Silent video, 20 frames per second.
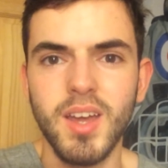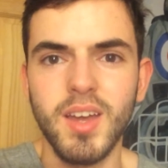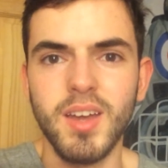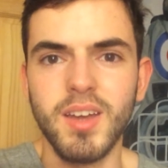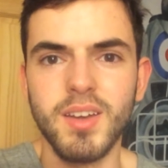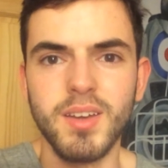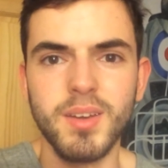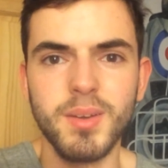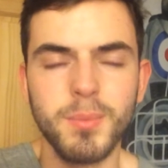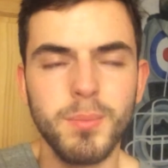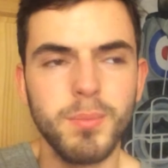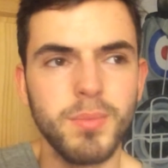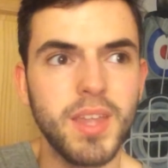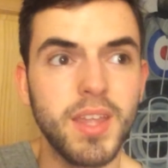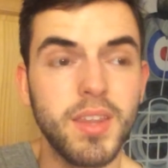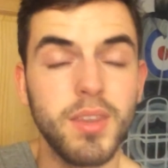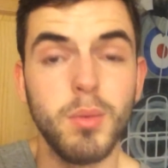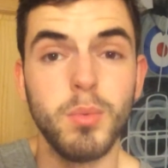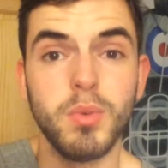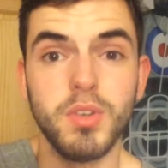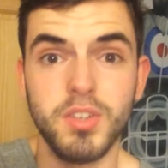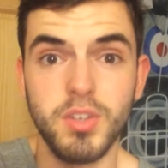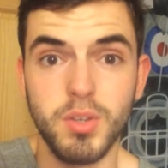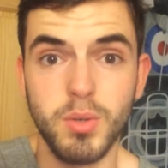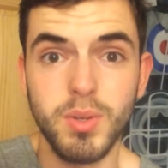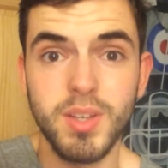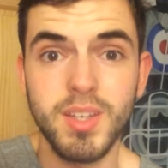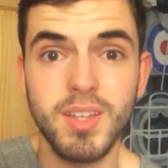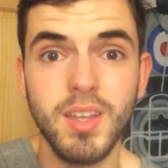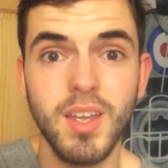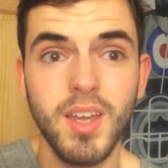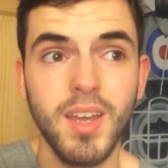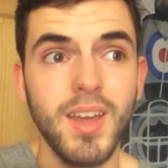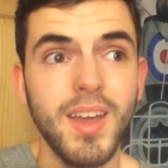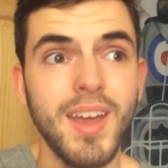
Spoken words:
that they were doing.